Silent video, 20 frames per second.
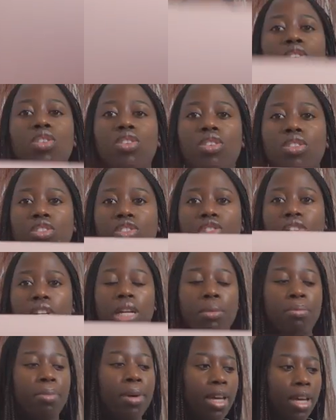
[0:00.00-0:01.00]
long
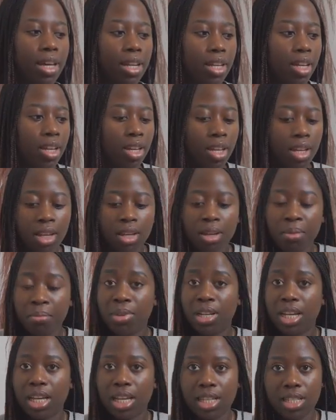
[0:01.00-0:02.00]
trackpad.
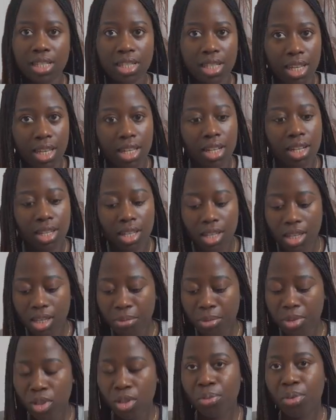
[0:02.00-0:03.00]
But like I said,
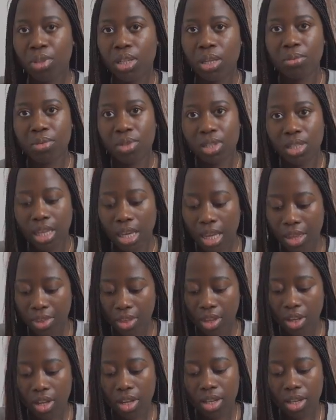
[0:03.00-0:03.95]
I'm gonna put them together.